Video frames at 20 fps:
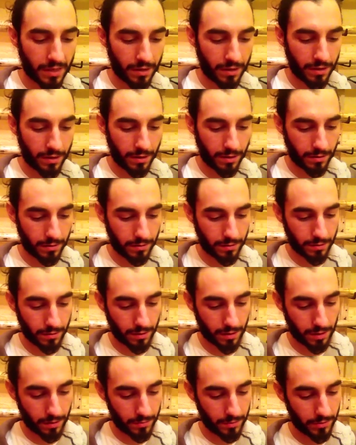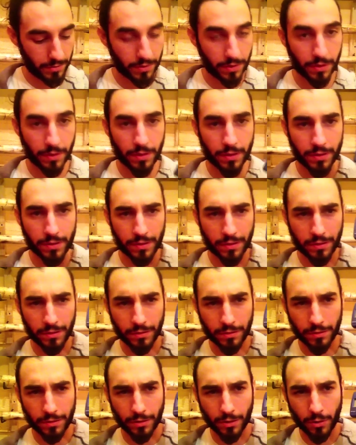And I'm using this
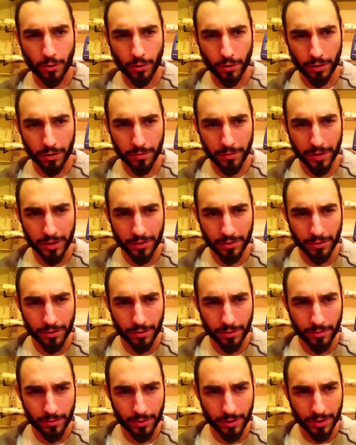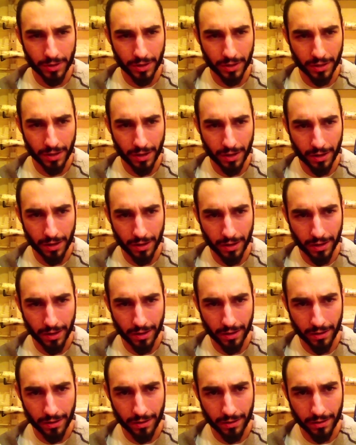little Korg metronome, which I got
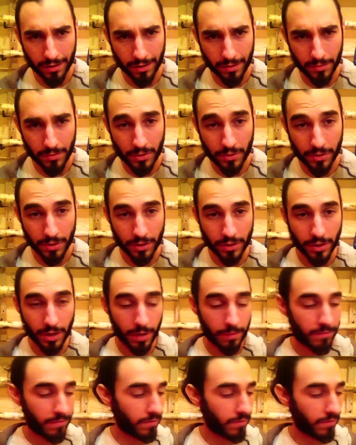at a music shop